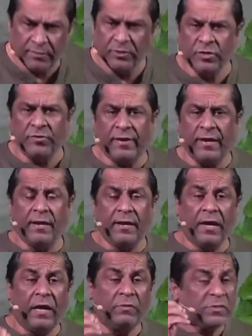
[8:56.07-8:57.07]
during
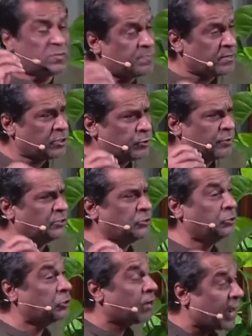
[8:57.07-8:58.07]
our spiritual
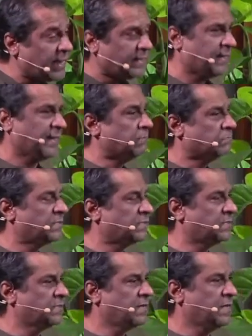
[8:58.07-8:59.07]
dry
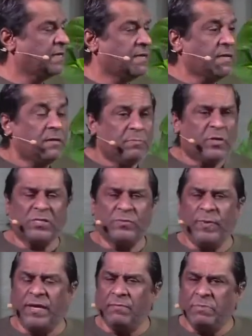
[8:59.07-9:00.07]
times. Because
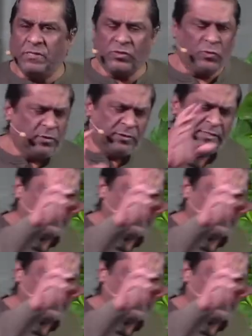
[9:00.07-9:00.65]
we can be so, this